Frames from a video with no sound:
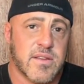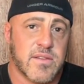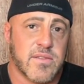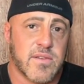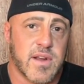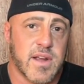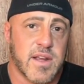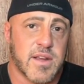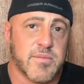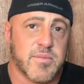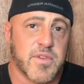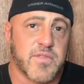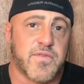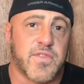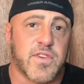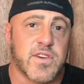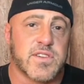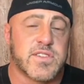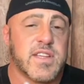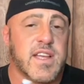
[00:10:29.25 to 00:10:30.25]
Right? But
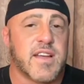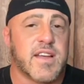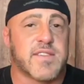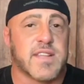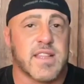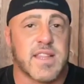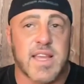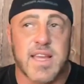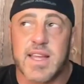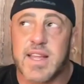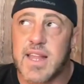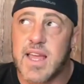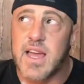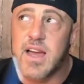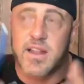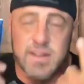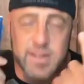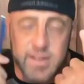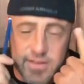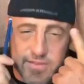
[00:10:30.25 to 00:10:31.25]
first you have to lay it
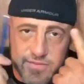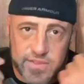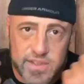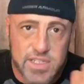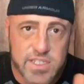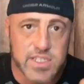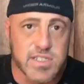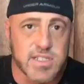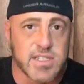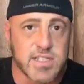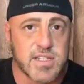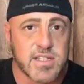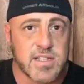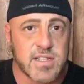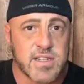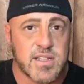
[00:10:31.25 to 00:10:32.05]
out and envision it,